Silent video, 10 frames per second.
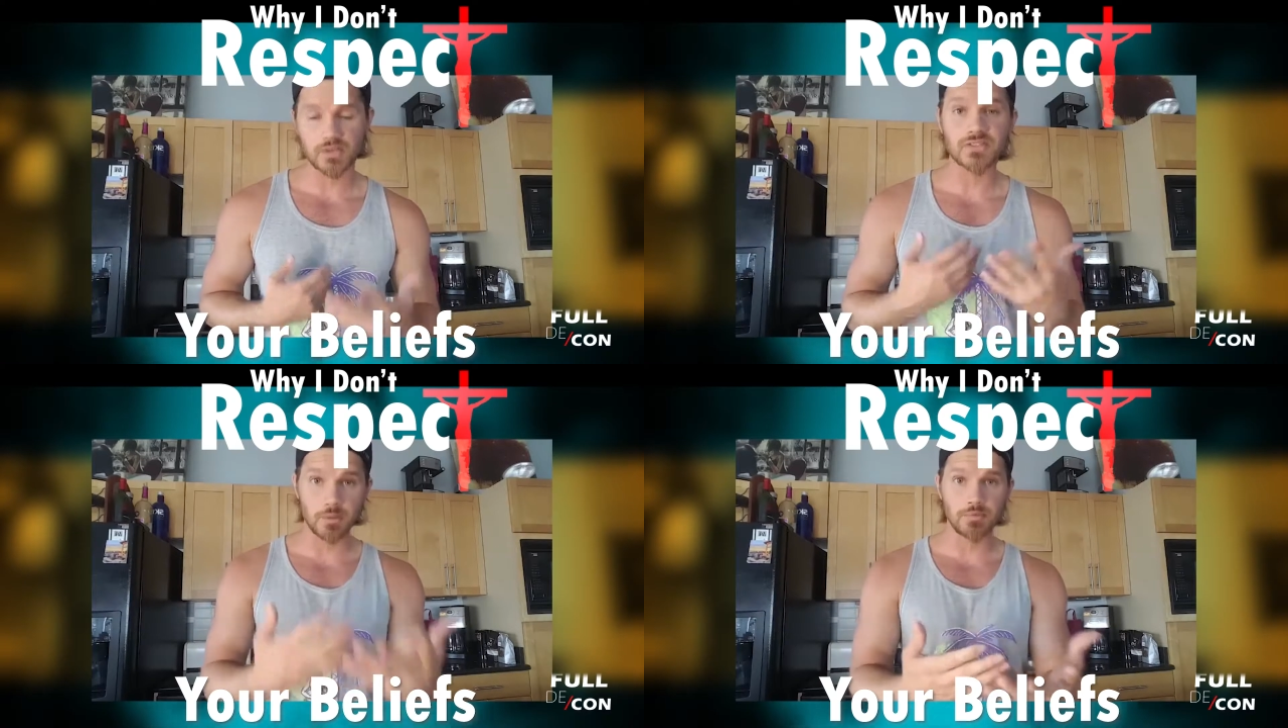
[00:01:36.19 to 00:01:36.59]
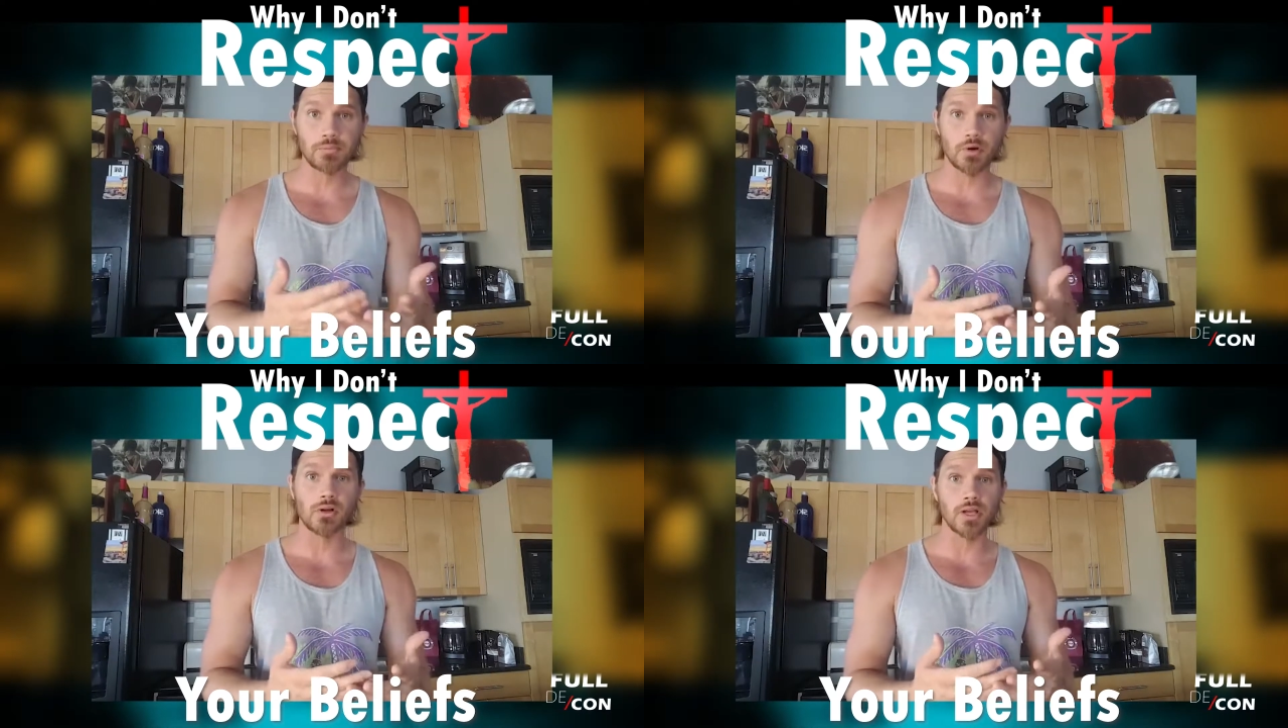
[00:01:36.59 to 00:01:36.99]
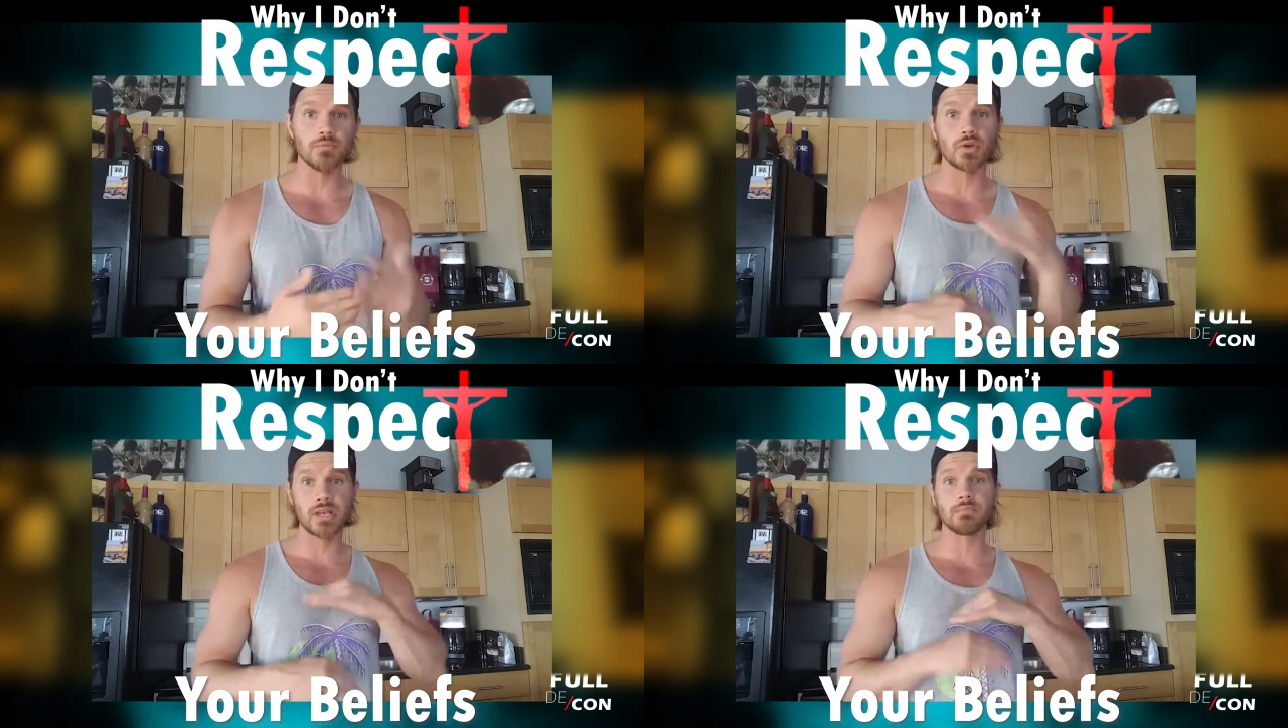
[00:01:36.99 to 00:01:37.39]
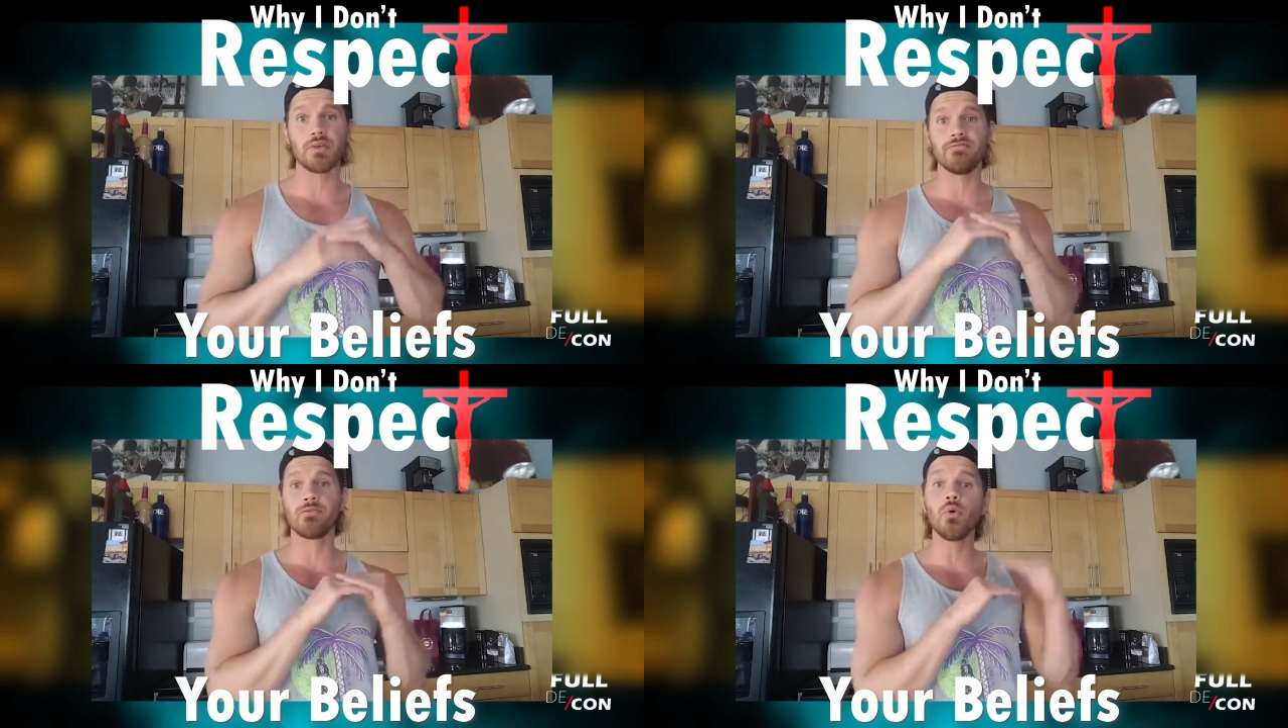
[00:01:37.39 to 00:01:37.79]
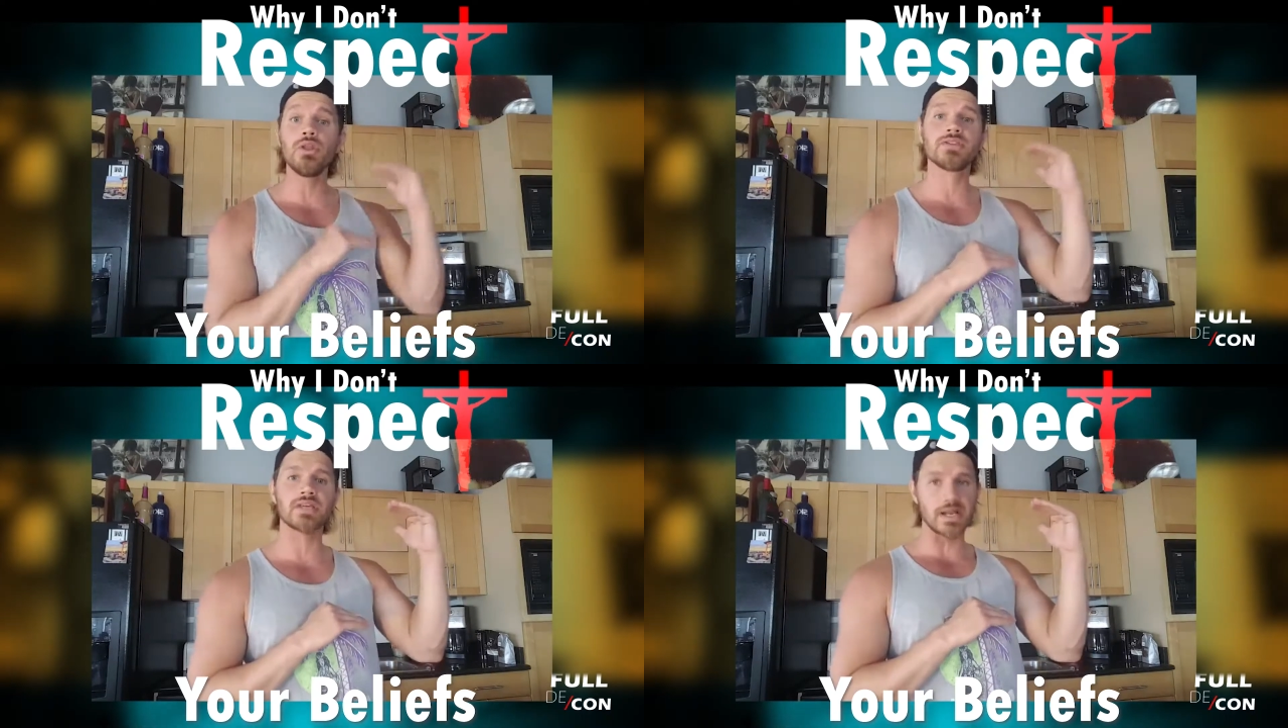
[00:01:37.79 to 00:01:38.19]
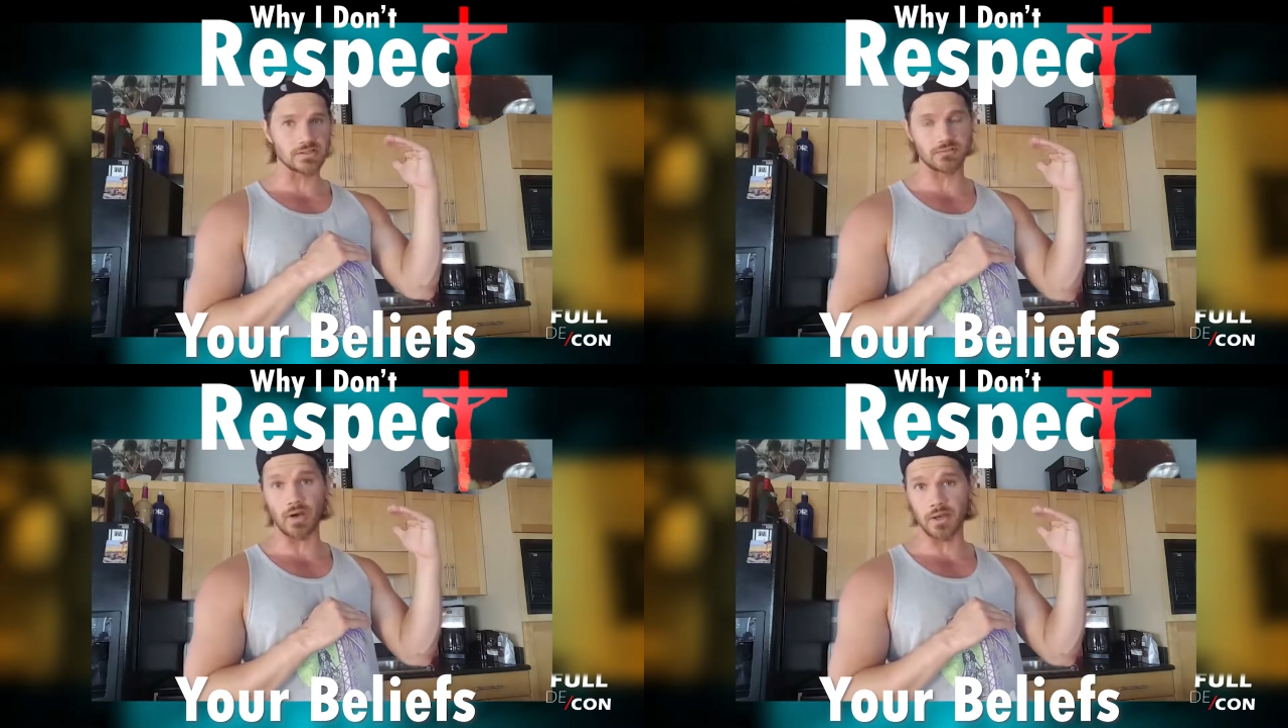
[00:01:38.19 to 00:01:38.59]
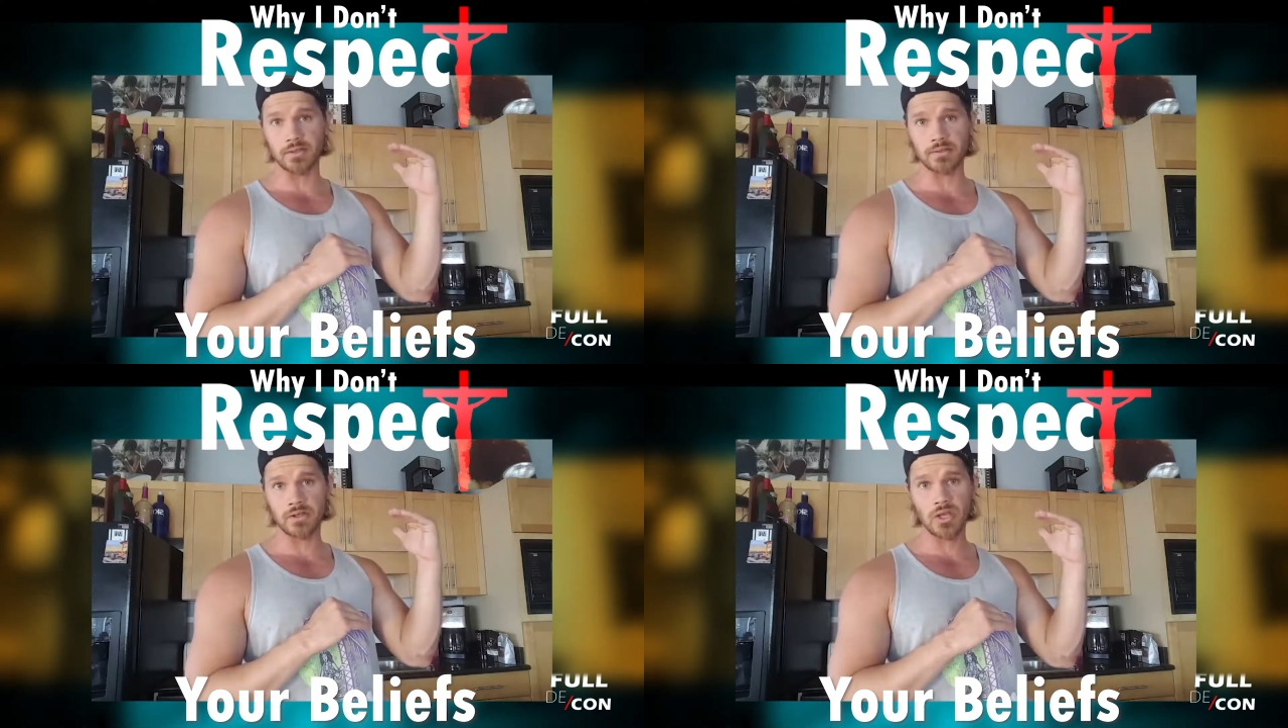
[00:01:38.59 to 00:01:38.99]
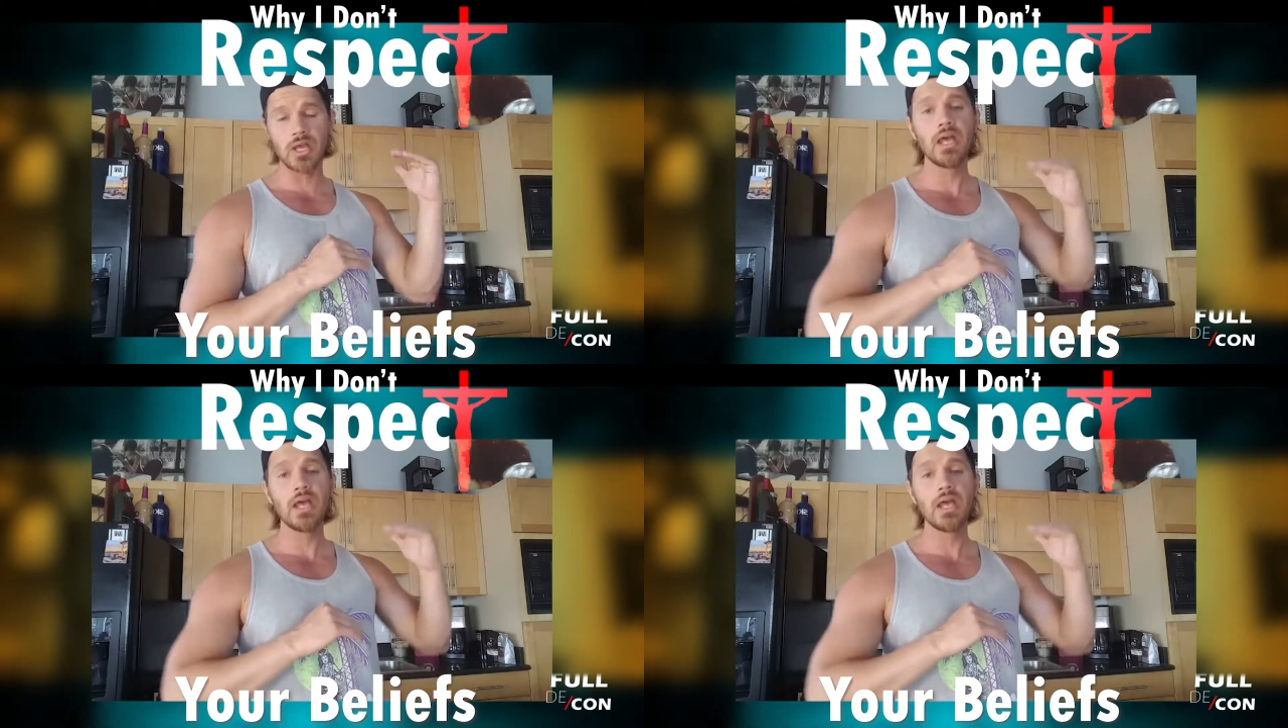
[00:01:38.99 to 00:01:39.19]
because some people claim you can't be fully satisfied